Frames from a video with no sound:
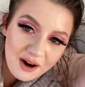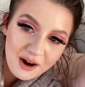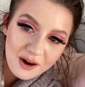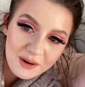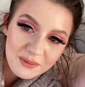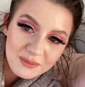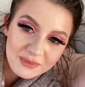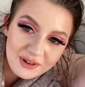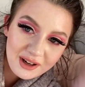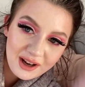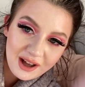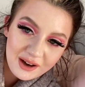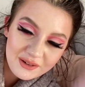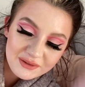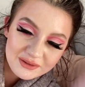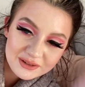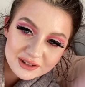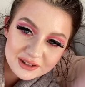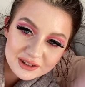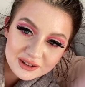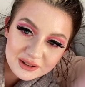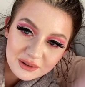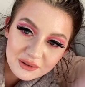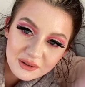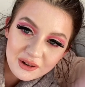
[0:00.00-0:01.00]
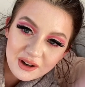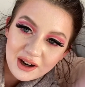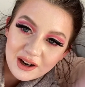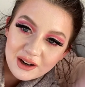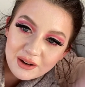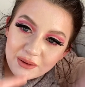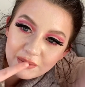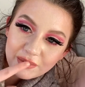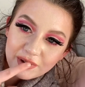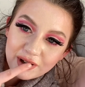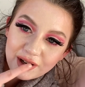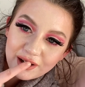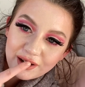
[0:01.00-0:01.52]
laughing so hard at
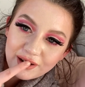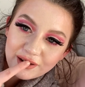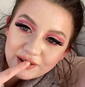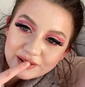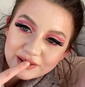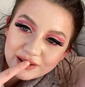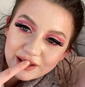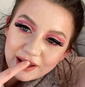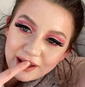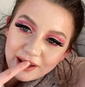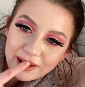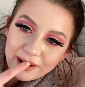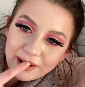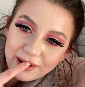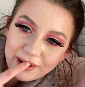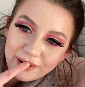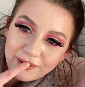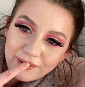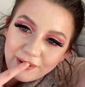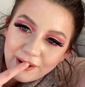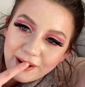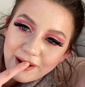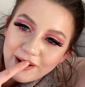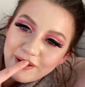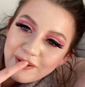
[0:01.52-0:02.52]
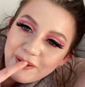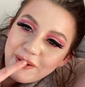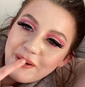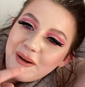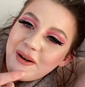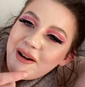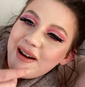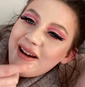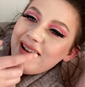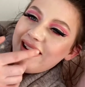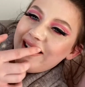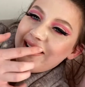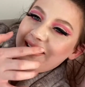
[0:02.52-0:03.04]
what it looks like
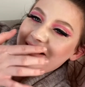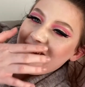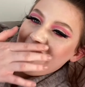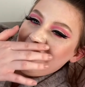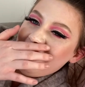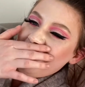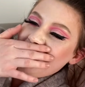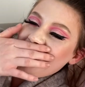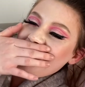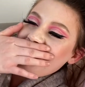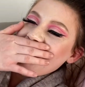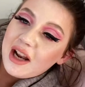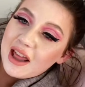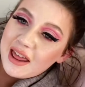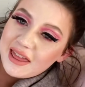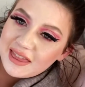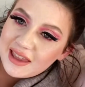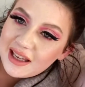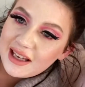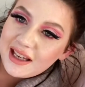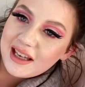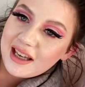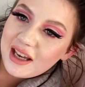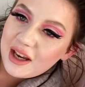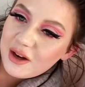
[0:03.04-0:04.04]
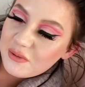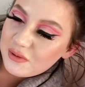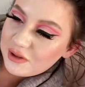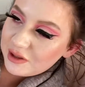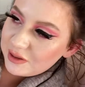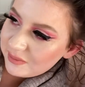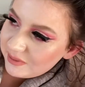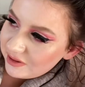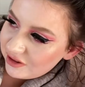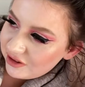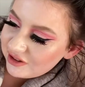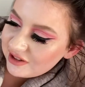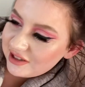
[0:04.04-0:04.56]
I think it was
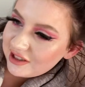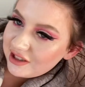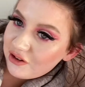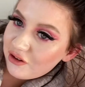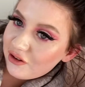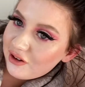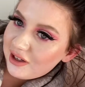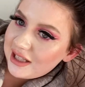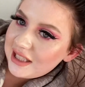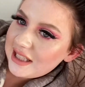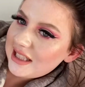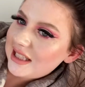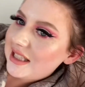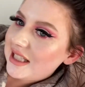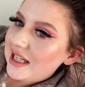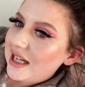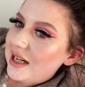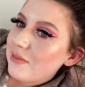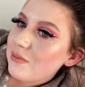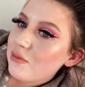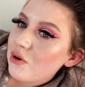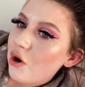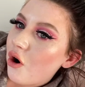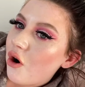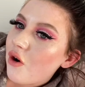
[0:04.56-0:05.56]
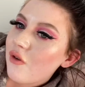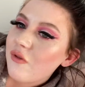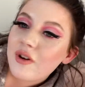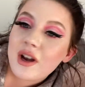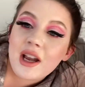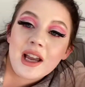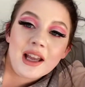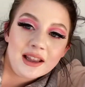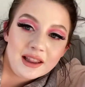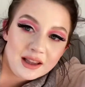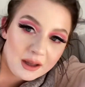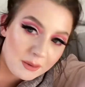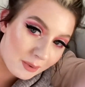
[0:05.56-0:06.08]
because it got like steamed off
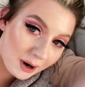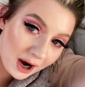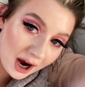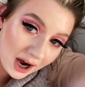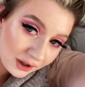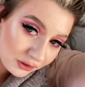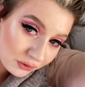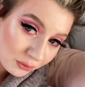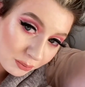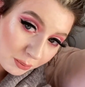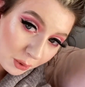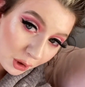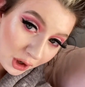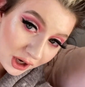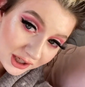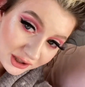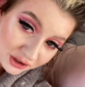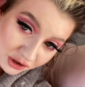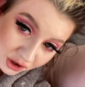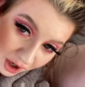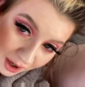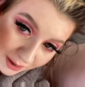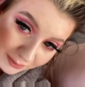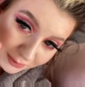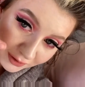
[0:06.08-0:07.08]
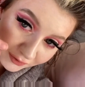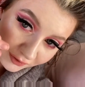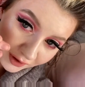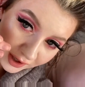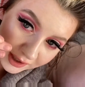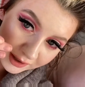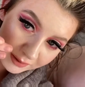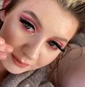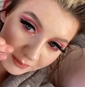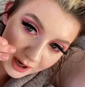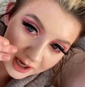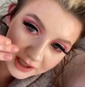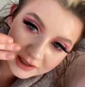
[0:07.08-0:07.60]
in the bath. But in terms of like
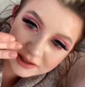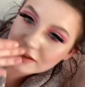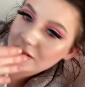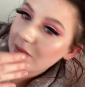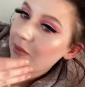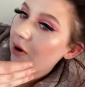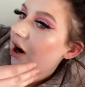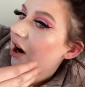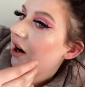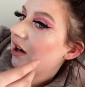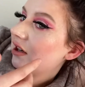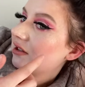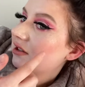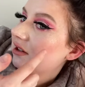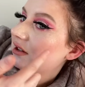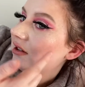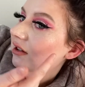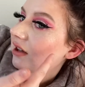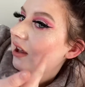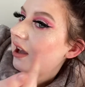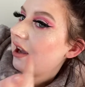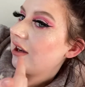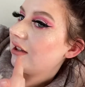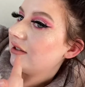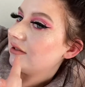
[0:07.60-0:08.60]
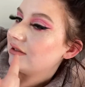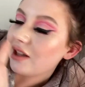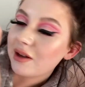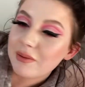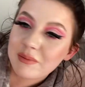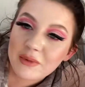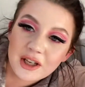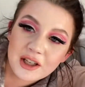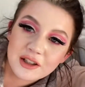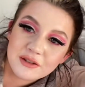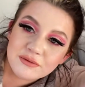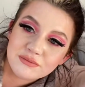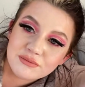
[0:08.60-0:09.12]
mask marks and things, I
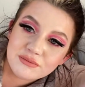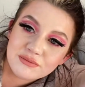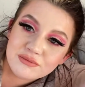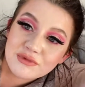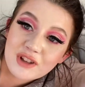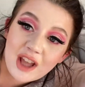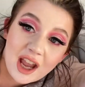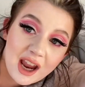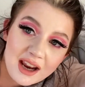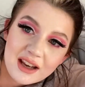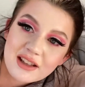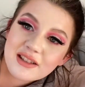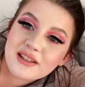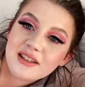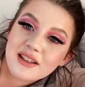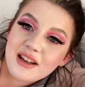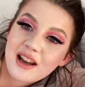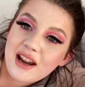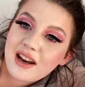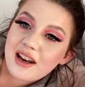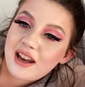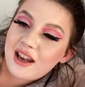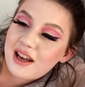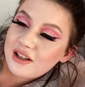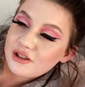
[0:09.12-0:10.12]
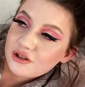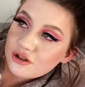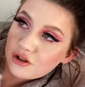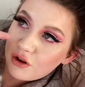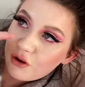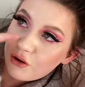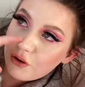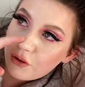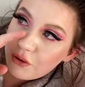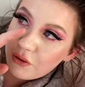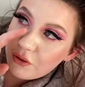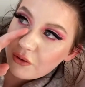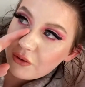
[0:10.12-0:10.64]
mean, there isn't any.
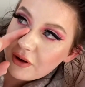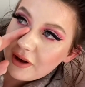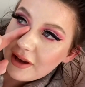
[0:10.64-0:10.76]
So